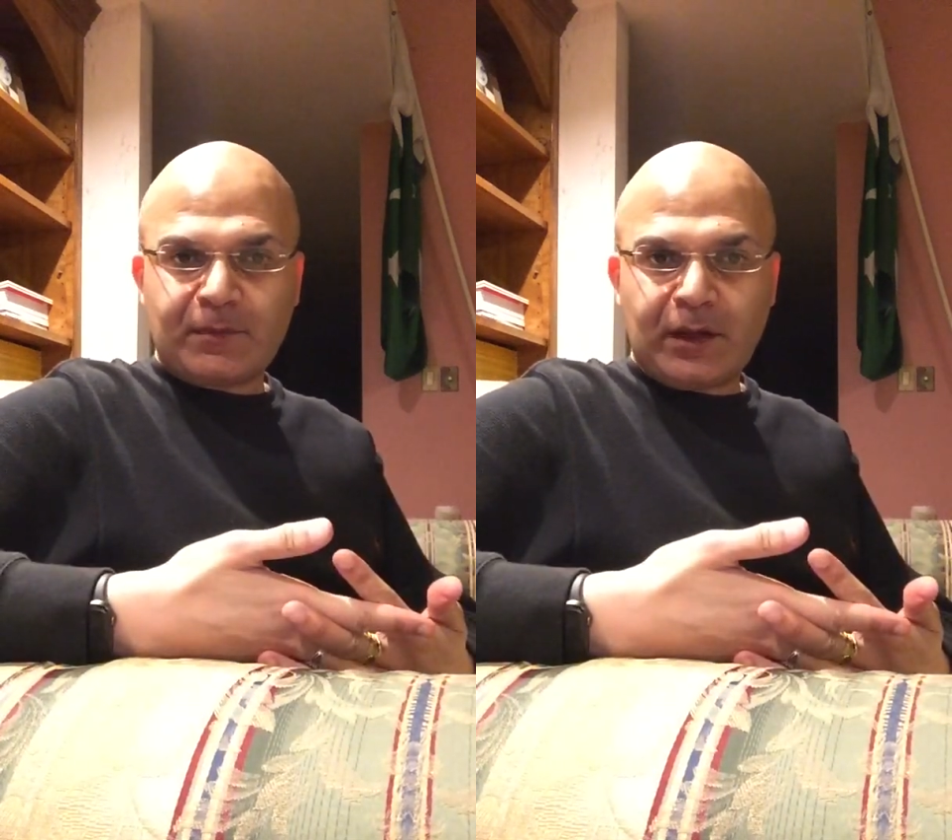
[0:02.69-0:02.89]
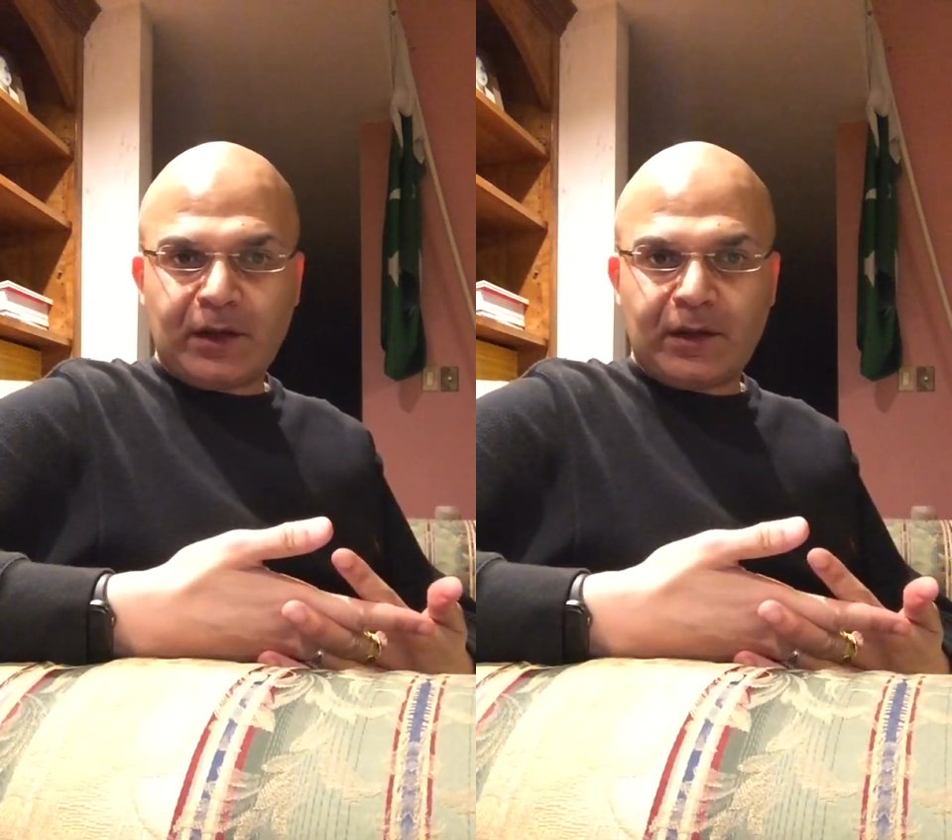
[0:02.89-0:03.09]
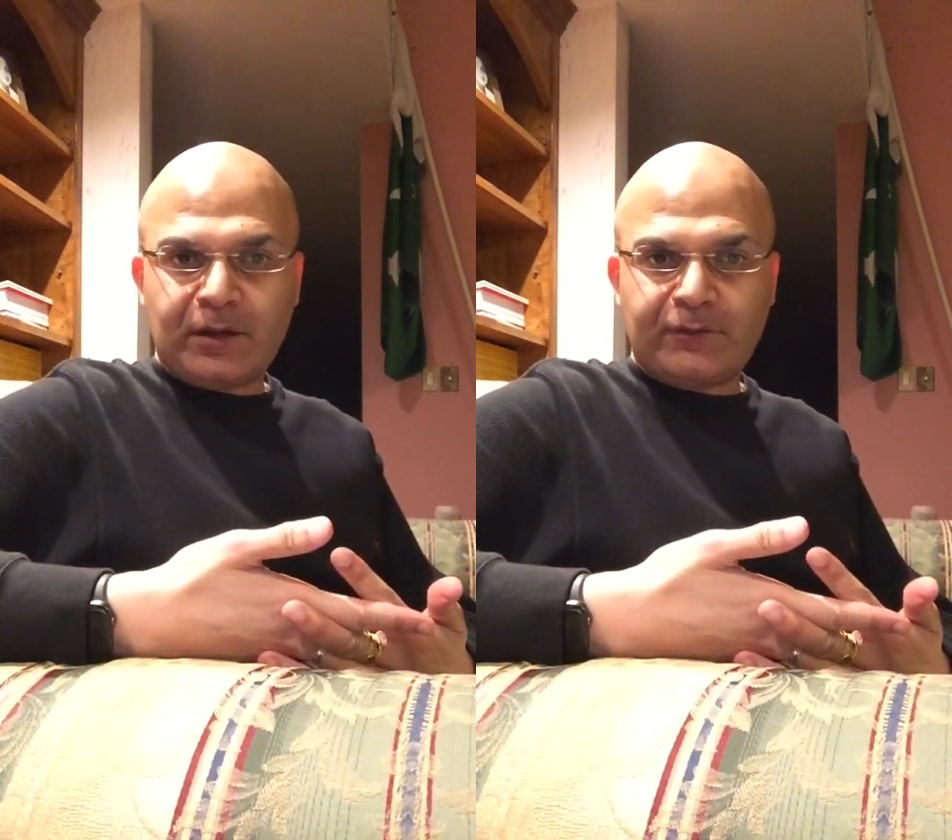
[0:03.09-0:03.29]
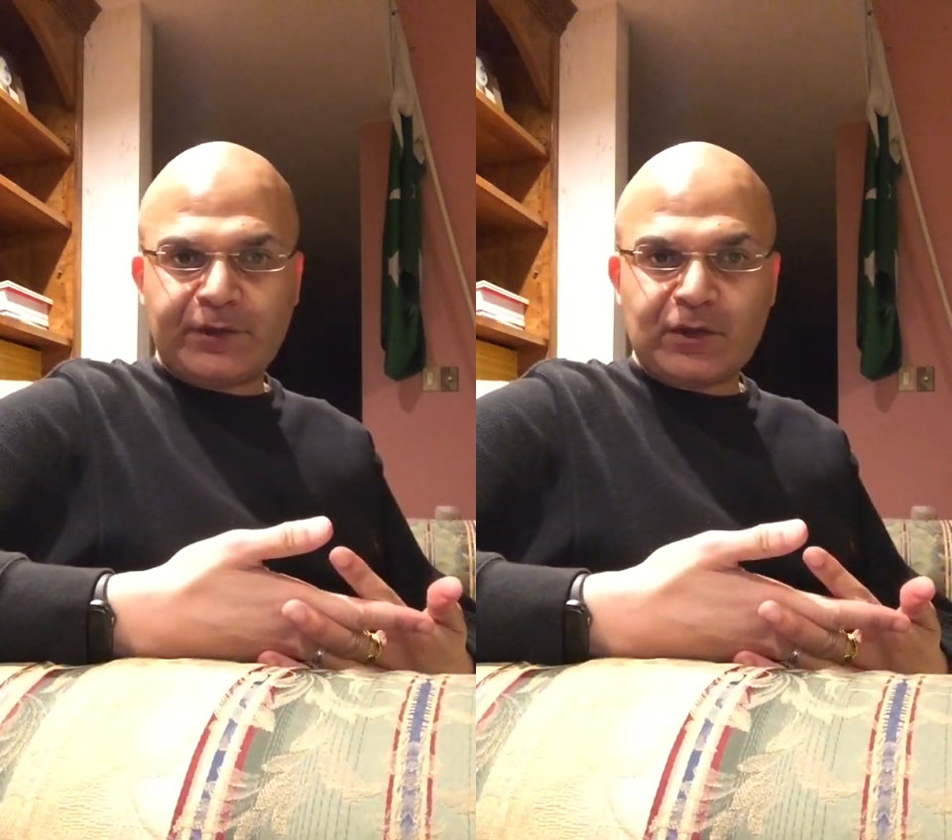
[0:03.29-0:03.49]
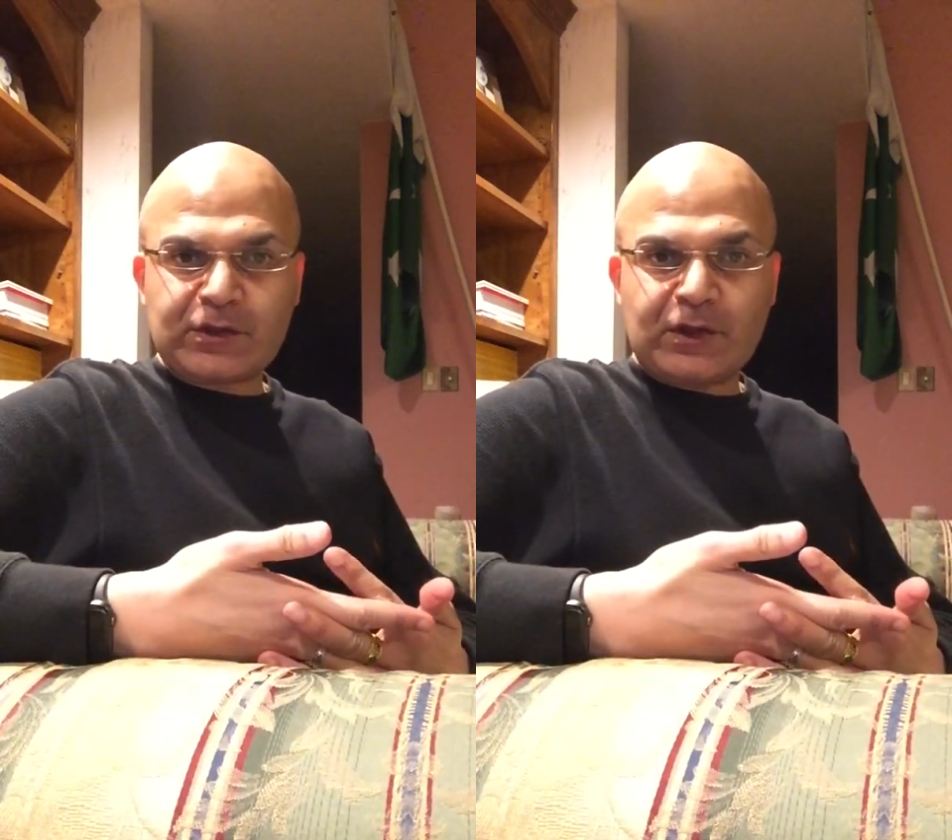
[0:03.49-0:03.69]

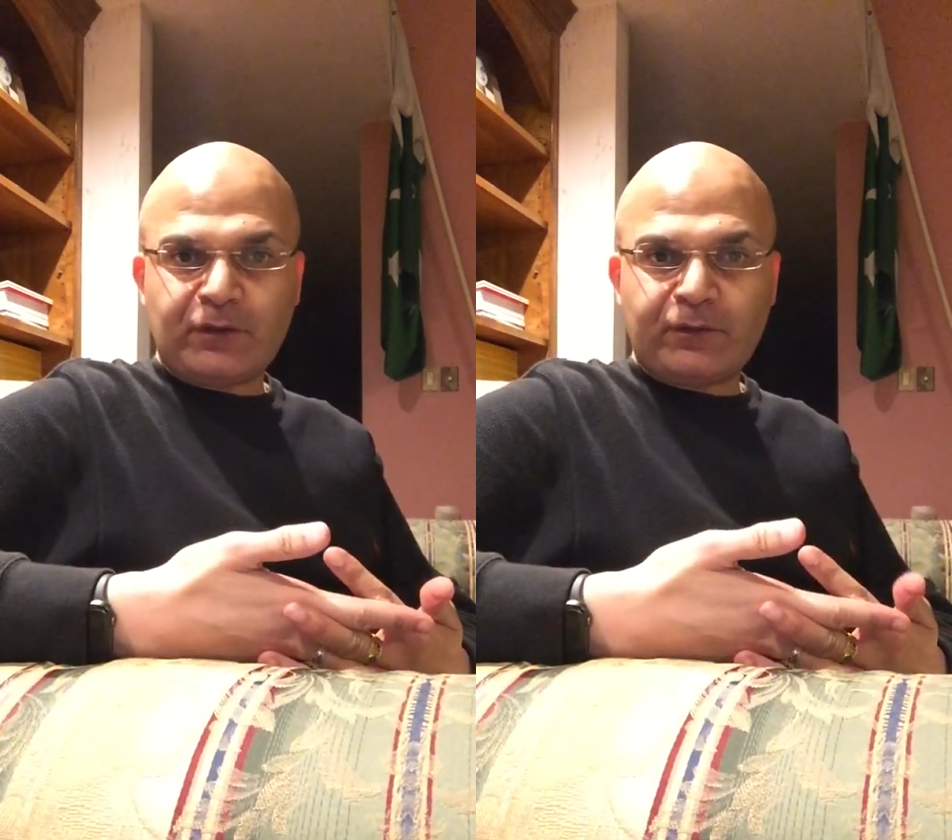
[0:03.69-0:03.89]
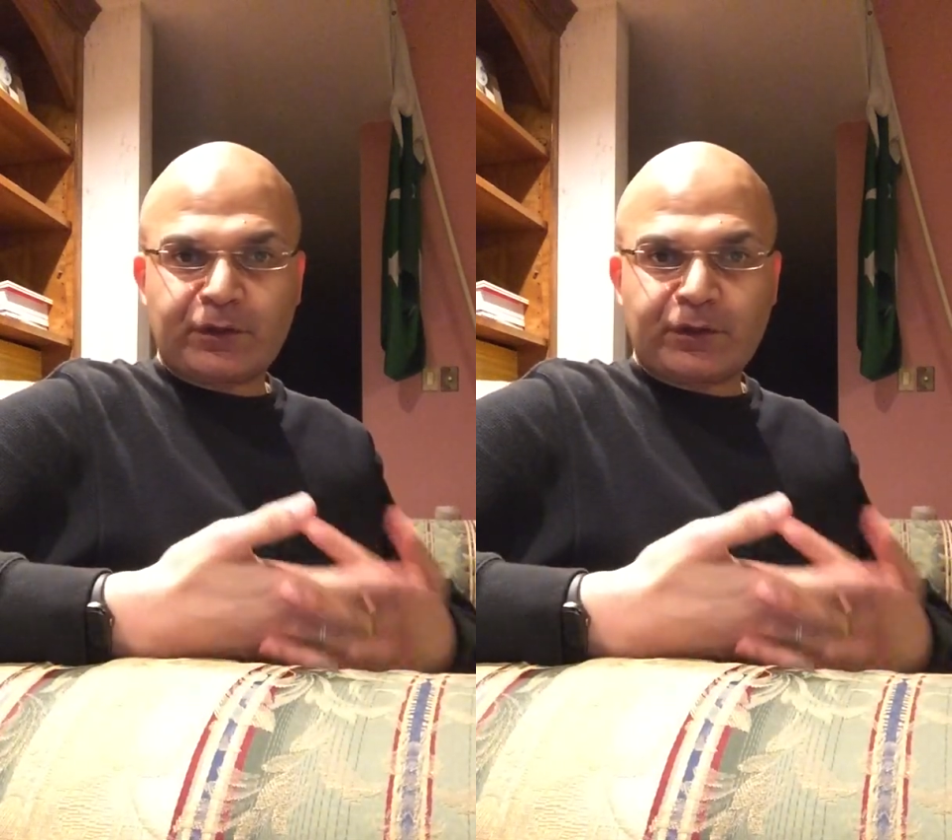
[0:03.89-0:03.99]
videos of